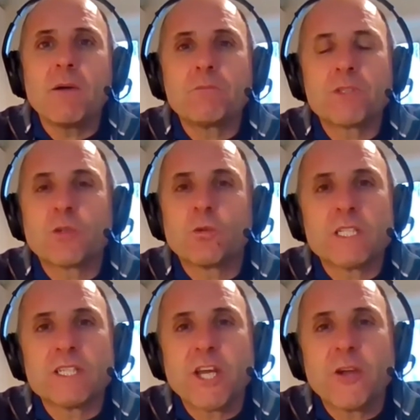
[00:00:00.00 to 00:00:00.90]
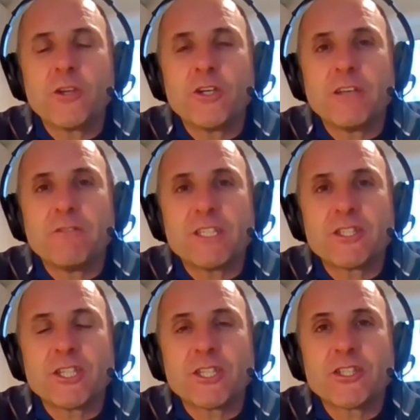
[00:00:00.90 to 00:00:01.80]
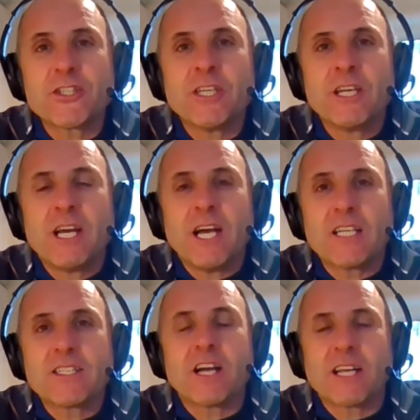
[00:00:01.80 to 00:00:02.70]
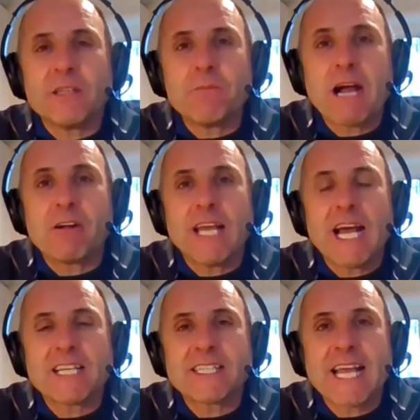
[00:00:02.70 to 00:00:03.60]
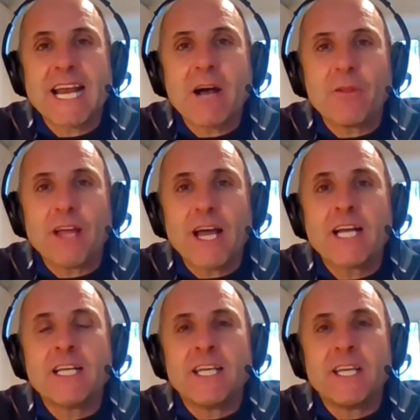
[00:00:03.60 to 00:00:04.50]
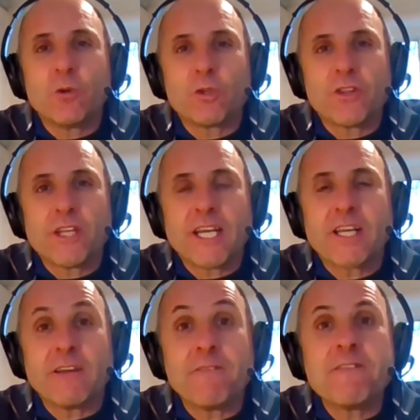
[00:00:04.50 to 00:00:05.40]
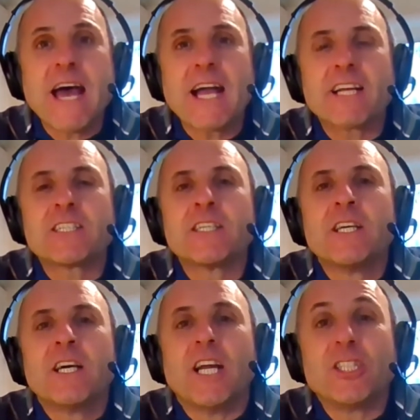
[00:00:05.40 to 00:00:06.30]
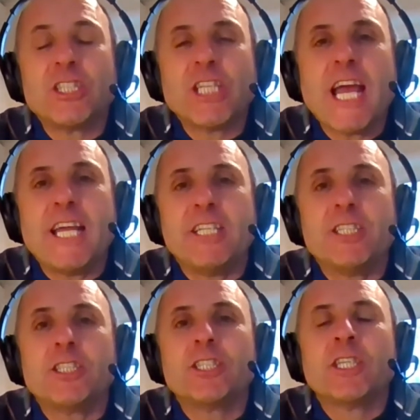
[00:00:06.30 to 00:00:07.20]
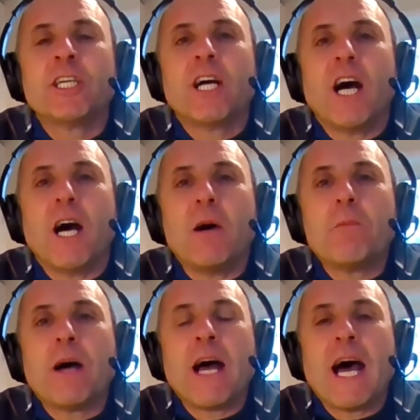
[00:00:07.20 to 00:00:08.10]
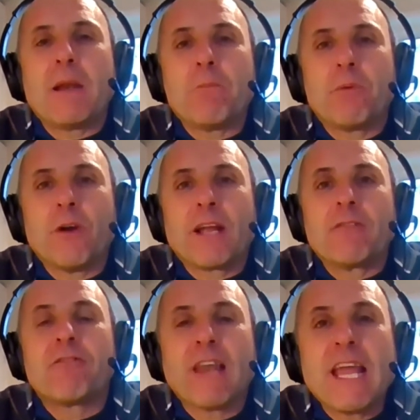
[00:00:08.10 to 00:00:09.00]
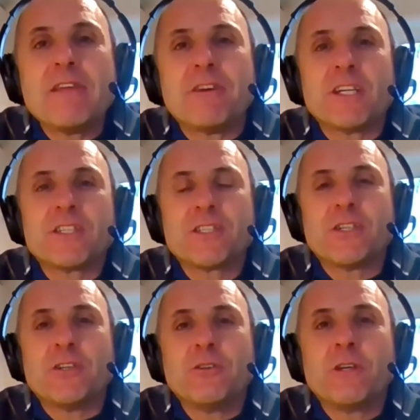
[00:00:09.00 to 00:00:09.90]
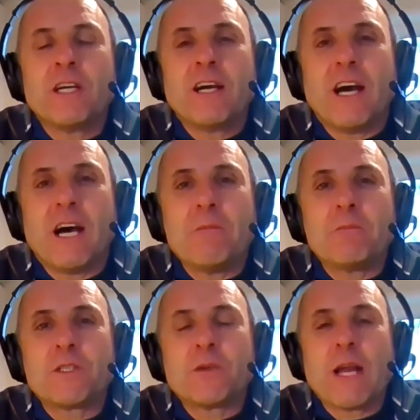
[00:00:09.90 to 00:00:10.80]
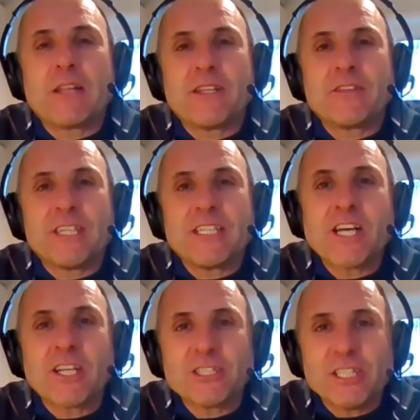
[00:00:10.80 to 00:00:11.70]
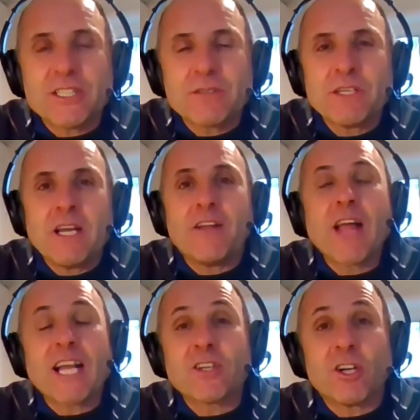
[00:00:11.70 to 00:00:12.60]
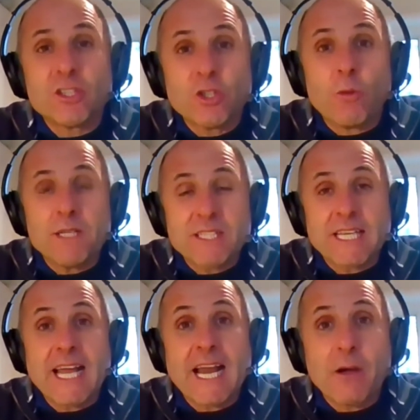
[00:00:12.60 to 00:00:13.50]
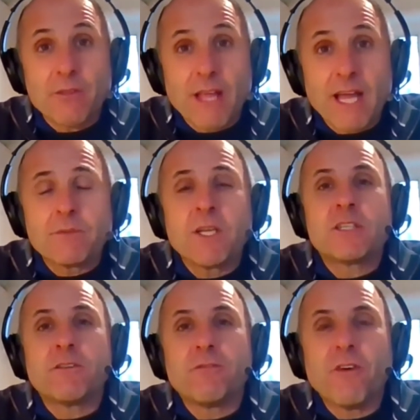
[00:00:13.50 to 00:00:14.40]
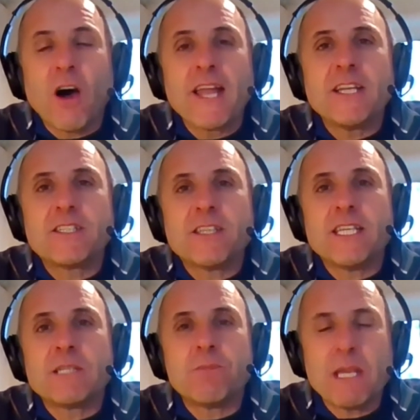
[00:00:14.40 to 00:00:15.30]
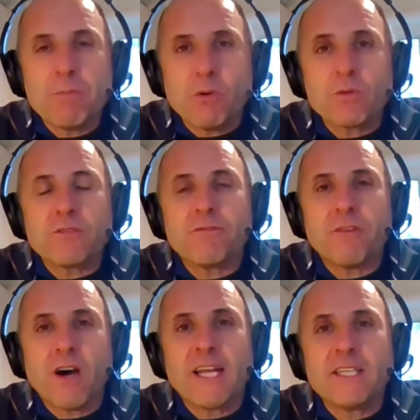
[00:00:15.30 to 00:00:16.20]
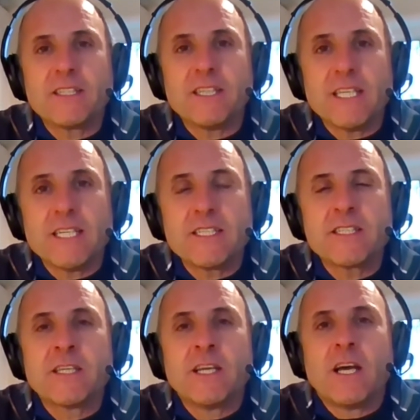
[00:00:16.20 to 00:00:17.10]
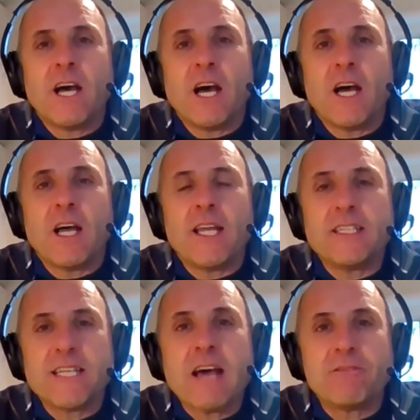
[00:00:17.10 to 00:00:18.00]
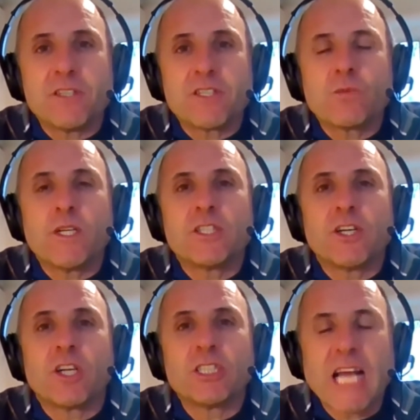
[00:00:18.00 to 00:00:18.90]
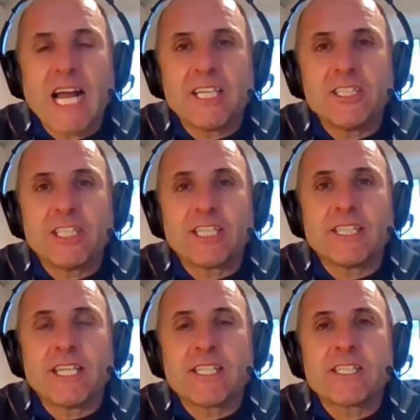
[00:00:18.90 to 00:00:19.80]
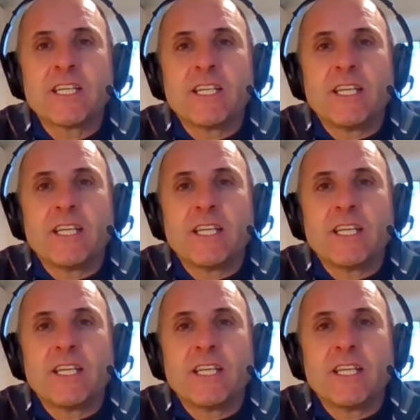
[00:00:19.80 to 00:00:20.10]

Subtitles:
Salt is no good if it's just stuck in the barrel. It has to get out there in order that it can affect and change and bring flavor to anything that it touches. And that's our job, is to get out there, to find these people, to find these endeavors which are challenging this